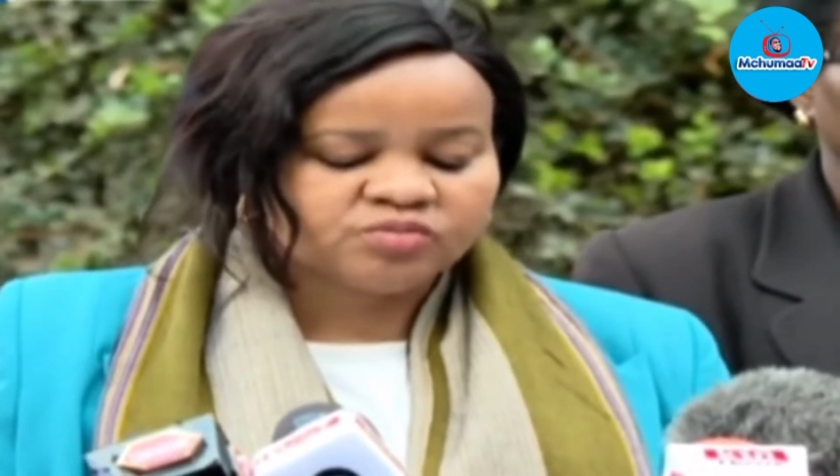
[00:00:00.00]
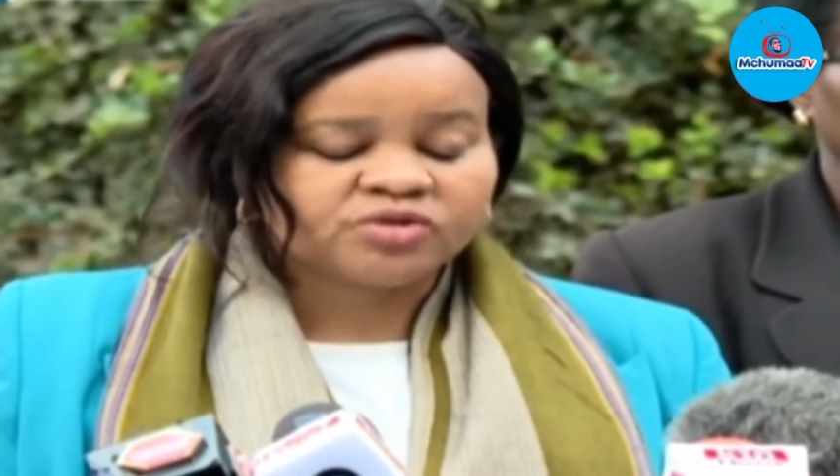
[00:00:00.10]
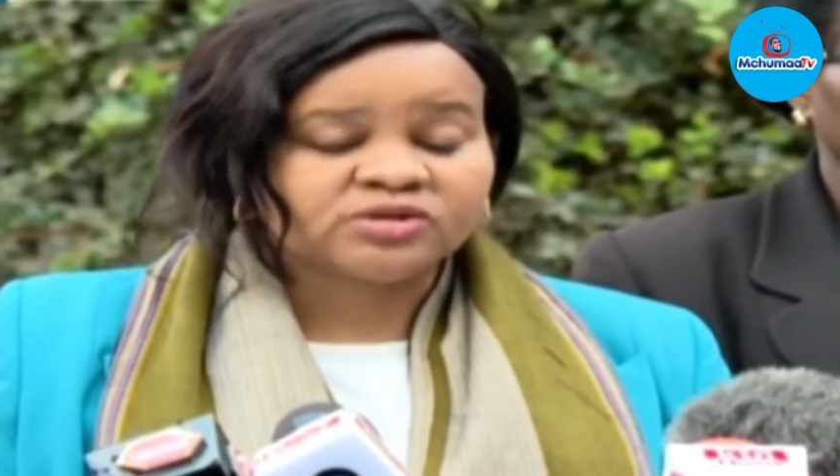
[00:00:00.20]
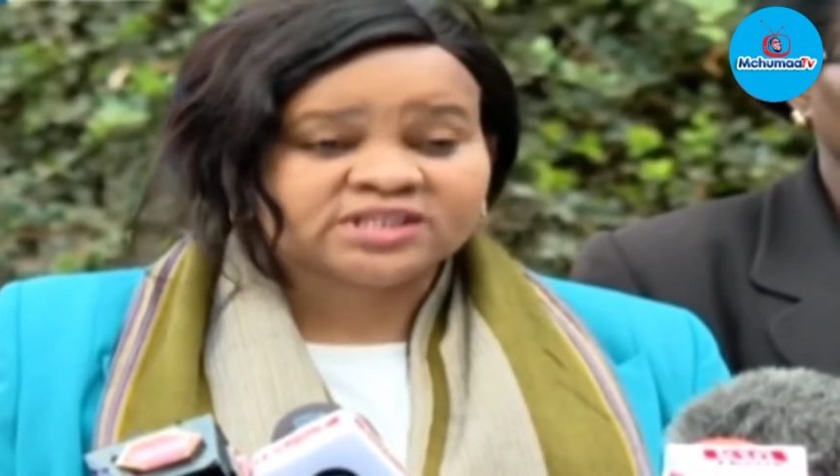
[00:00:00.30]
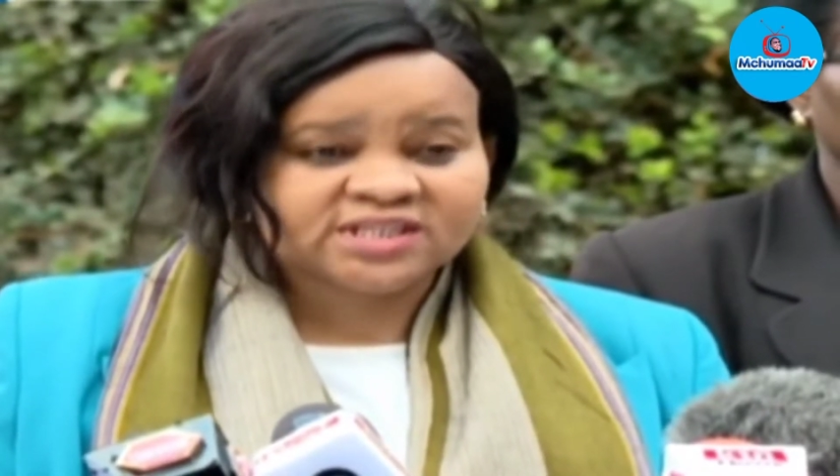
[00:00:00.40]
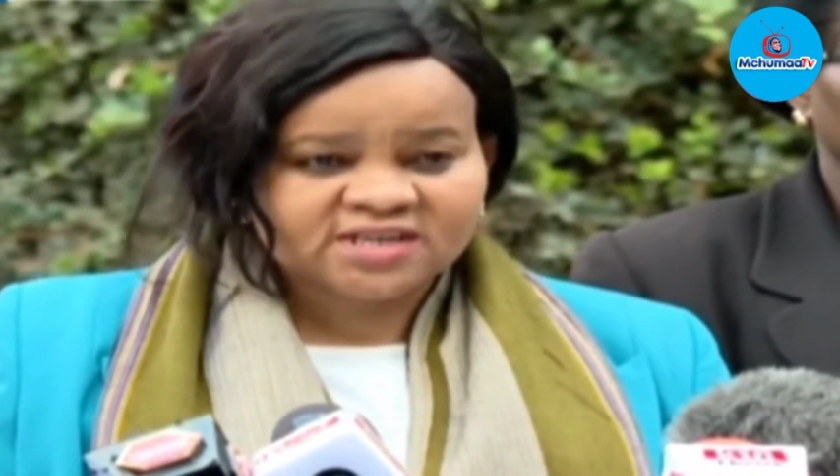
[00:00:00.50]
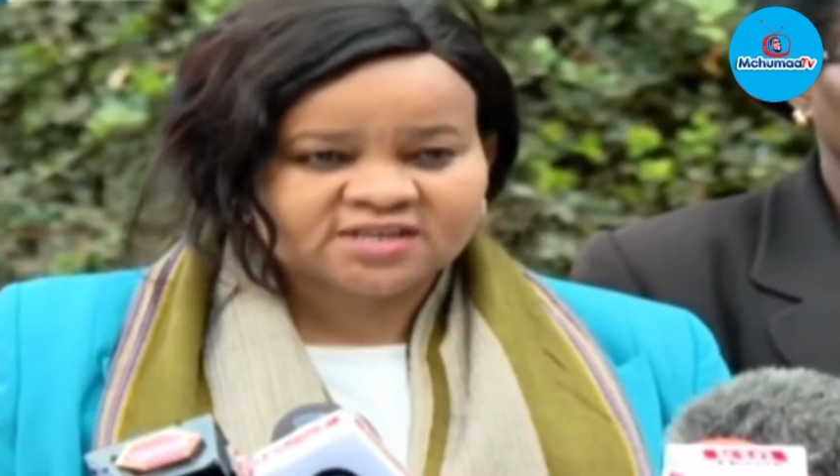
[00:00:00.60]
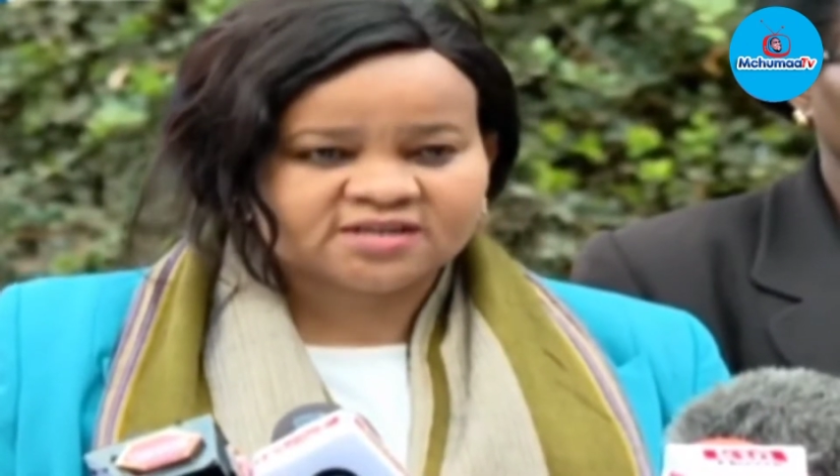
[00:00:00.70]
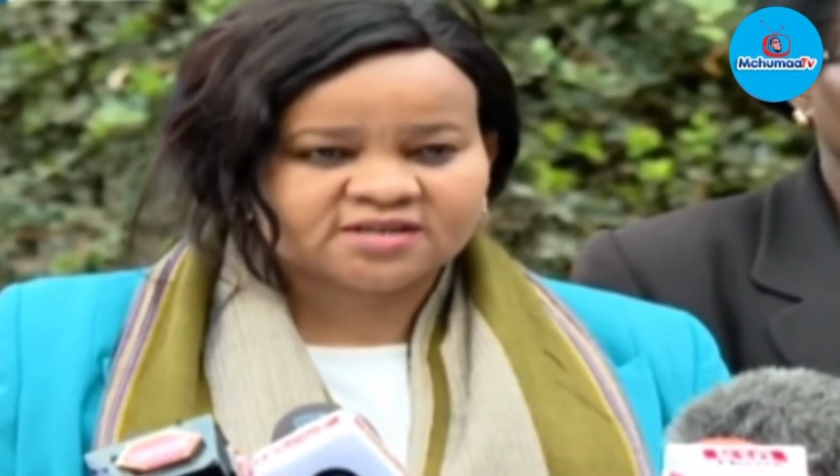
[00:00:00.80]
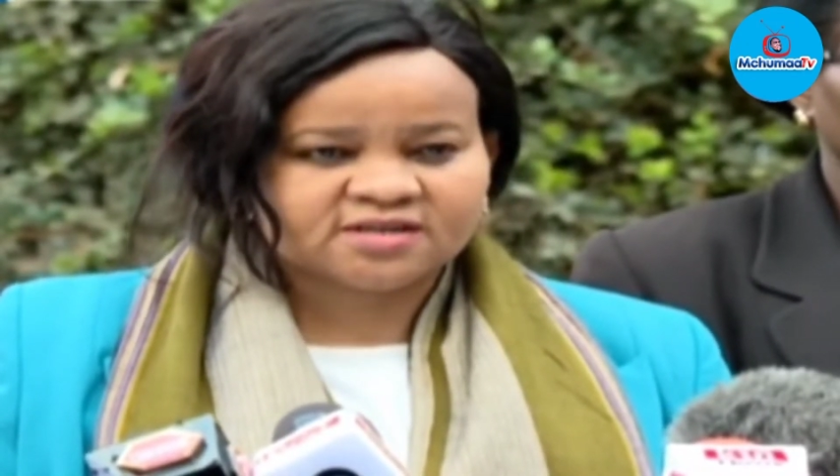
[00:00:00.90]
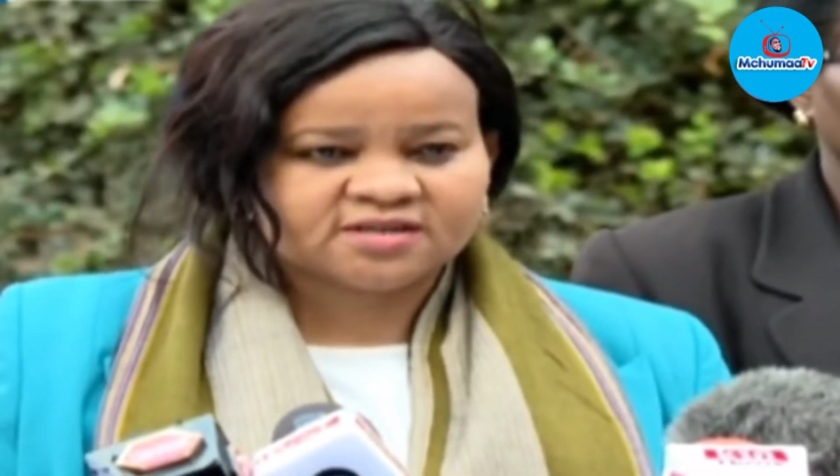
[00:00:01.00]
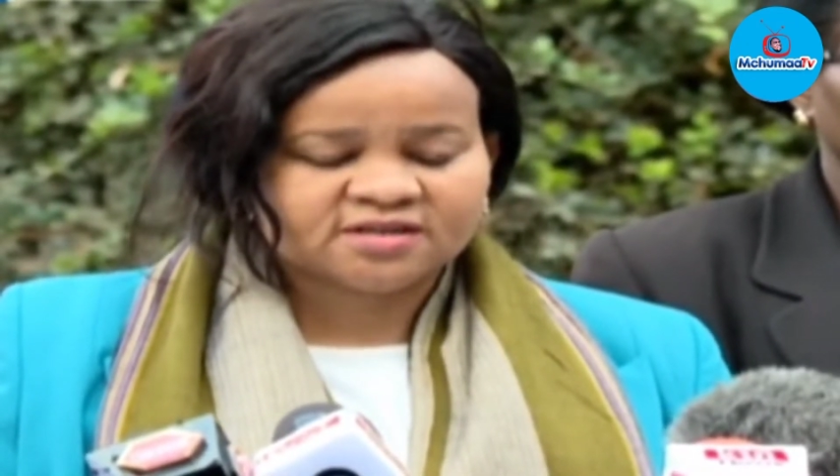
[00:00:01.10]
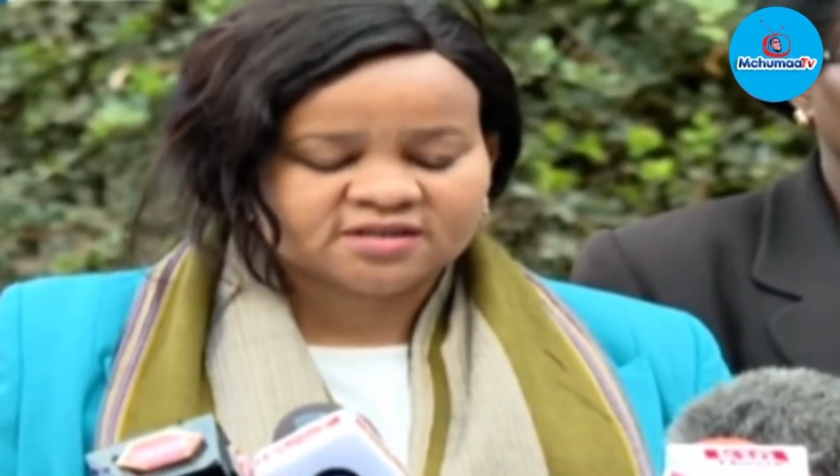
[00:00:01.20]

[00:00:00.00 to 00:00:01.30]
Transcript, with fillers: to process